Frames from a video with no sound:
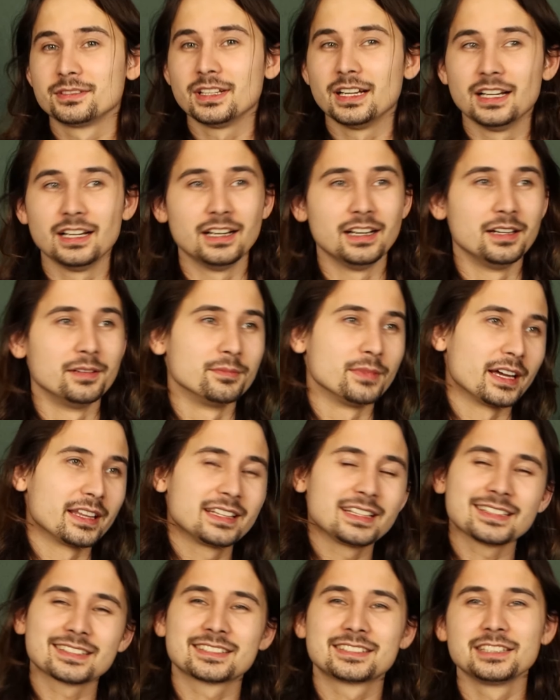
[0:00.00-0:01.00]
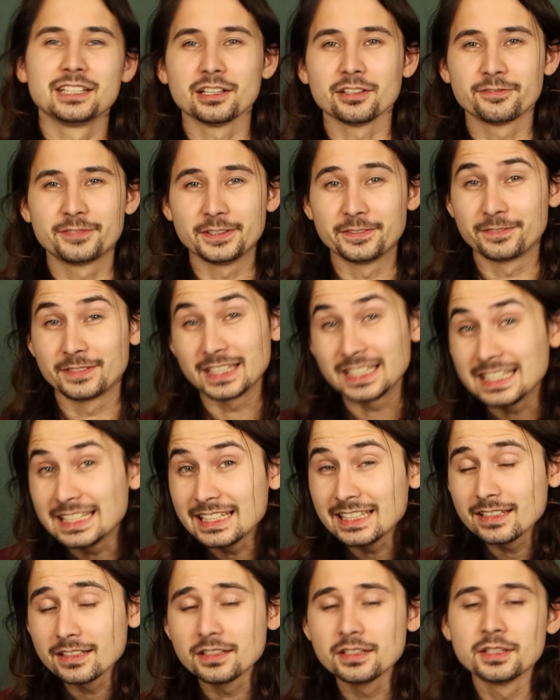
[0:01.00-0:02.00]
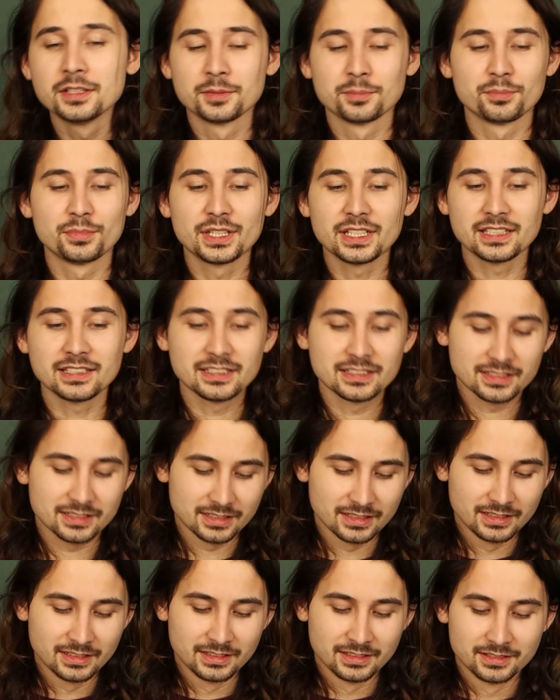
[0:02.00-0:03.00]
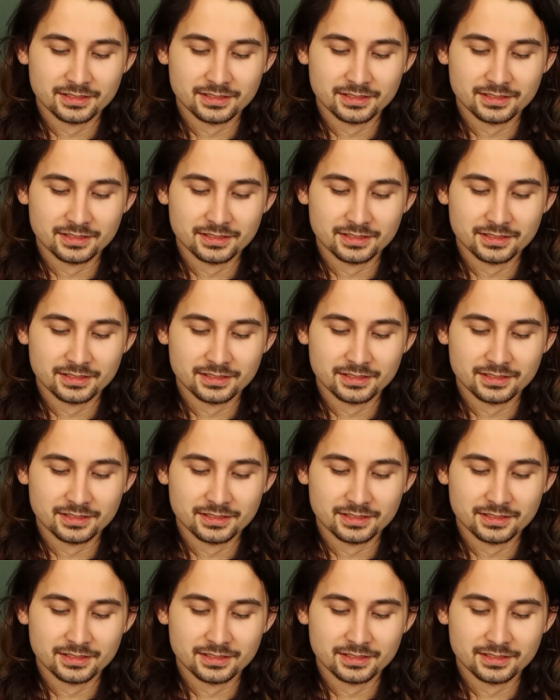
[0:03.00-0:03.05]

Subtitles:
I think it's CL15, but it is